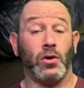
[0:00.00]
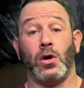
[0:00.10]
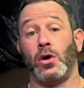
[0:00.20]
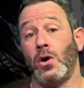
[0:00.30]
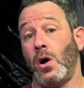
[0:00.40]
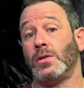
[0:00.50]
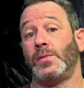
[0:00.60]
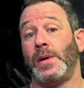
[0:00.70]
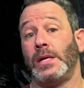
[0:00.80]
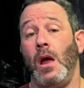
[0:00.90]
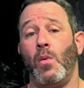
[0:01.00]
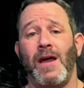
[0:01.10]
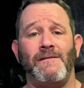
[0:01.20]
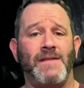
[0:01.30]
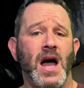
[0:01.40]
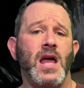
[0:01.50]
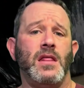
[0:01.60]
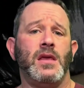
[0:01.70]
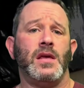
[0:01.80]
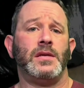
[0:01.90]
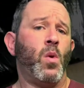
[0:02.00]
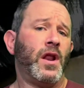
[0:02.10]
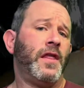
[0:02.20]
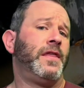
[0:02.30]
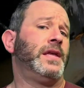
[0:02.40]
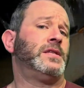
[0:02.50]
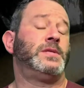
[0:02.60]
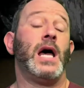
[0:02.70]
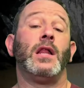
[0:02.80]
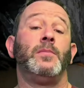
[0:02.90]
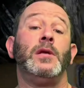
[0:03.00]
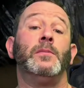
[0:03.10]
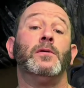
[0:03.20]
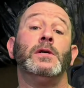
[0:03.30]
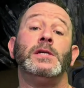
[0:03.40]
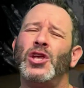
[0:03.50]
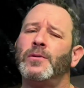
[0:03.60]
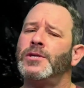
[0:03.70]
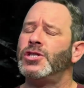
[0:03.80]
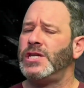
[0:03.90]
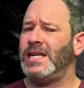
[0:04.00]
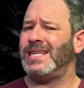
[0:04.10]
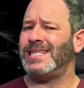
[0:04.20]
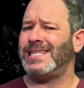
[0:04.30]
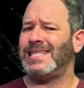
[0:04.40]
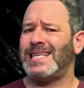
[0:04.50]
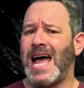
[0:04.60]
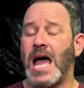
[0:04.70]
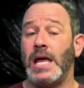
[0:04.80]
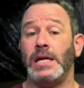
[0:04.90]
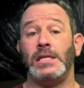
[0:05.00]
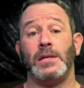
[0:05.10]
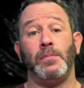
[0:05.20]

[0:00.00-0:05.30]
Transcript: or a crawl space. When I find this, one of the things I'm telling people is your machine is designed to